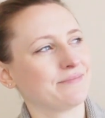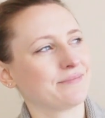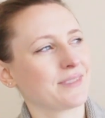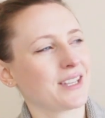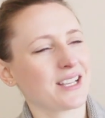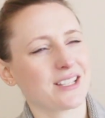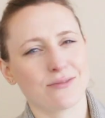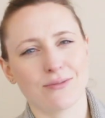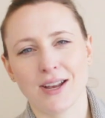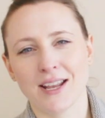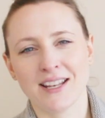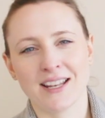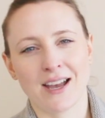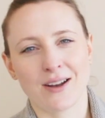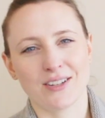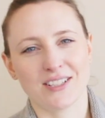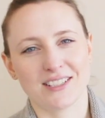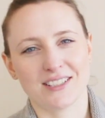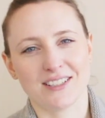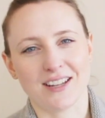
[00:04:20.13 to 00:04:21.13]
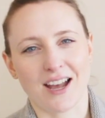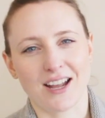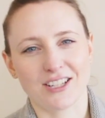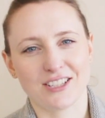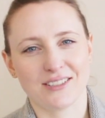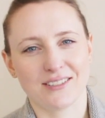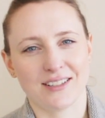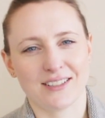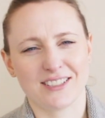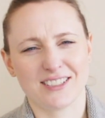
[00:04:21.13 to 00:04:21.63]
because right now it's not
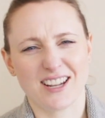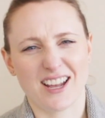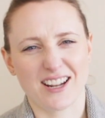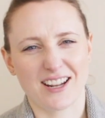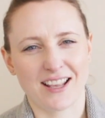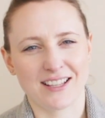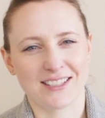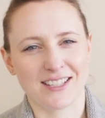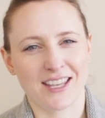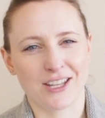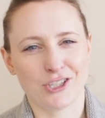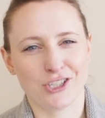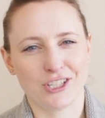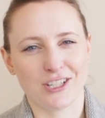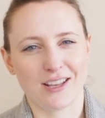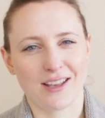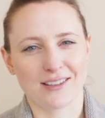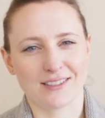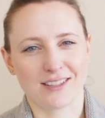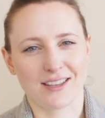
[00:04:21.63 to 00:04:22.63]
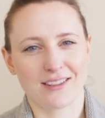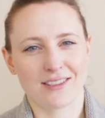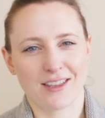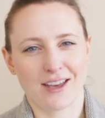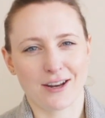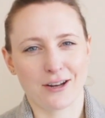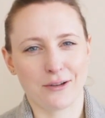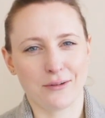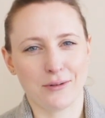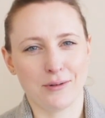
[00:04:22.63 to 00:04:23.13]
as itchy as I
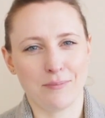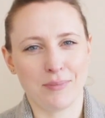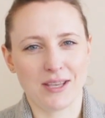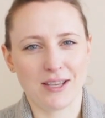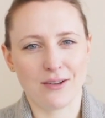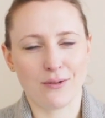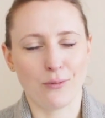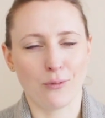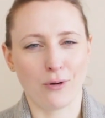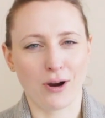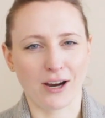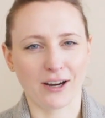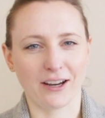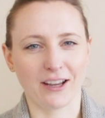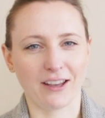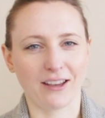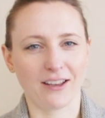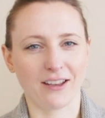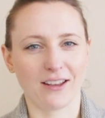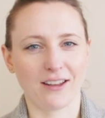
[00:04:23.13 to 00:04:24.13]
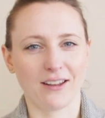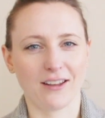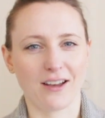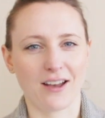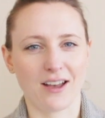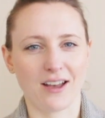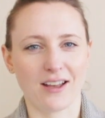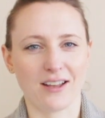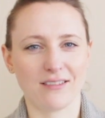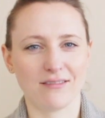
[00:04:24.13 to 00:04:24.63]
thought it would be wearing
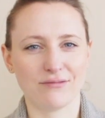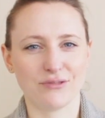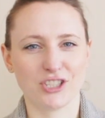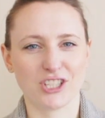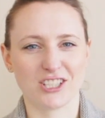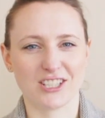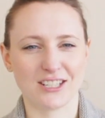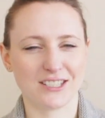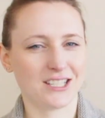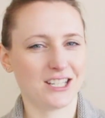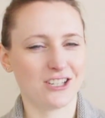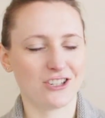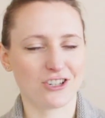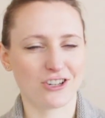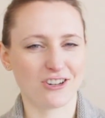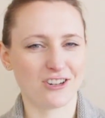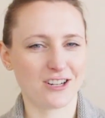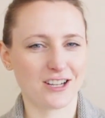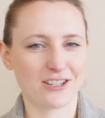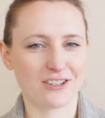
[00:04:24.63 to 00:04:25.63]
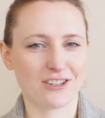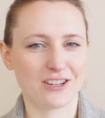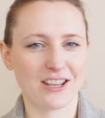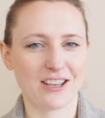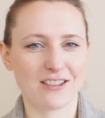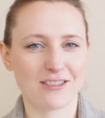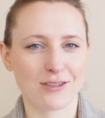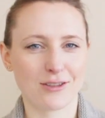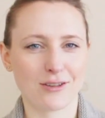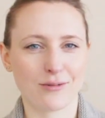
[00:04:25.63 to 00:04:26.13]
just a t-shirt
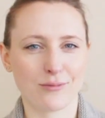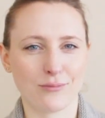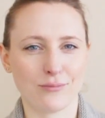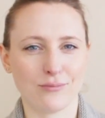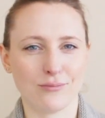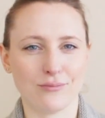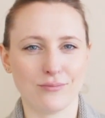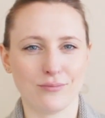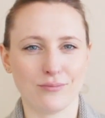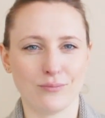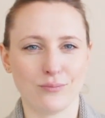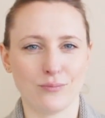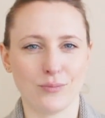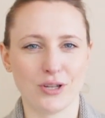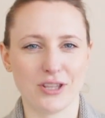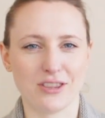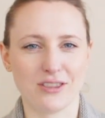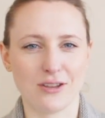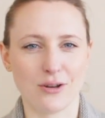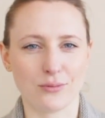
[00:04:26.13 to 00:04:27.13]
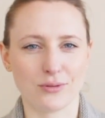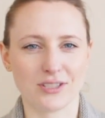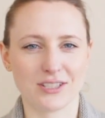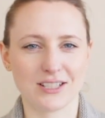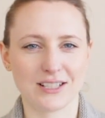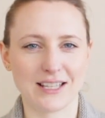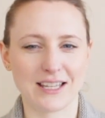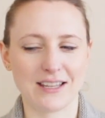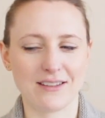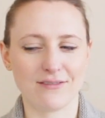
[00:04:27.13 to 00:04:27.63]
underneath with no
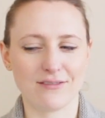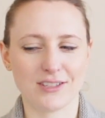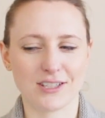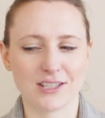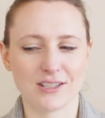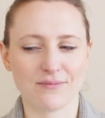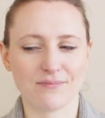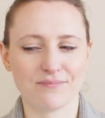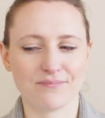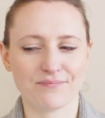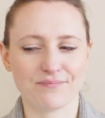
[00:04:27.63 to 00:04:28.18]
sleeves.